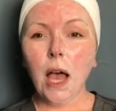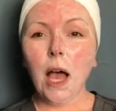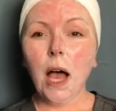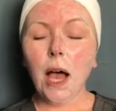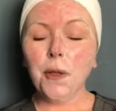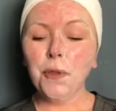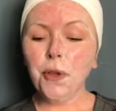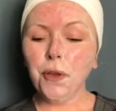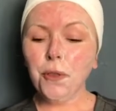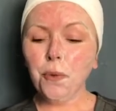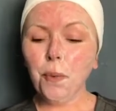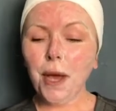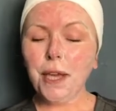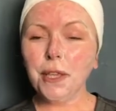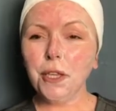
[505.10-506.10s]
Another
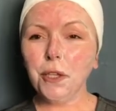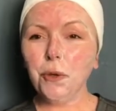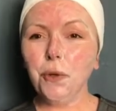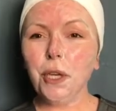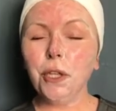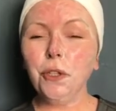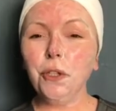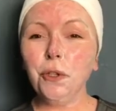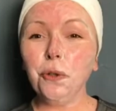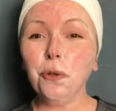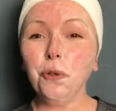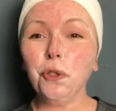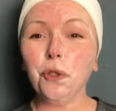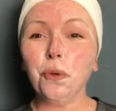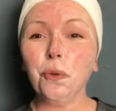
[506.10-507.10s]
way that you can
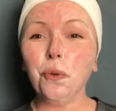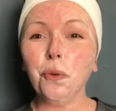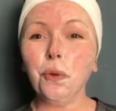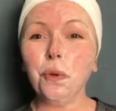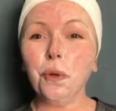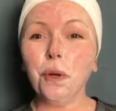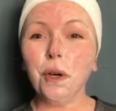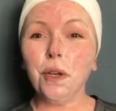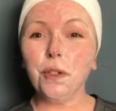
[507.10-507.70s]
use your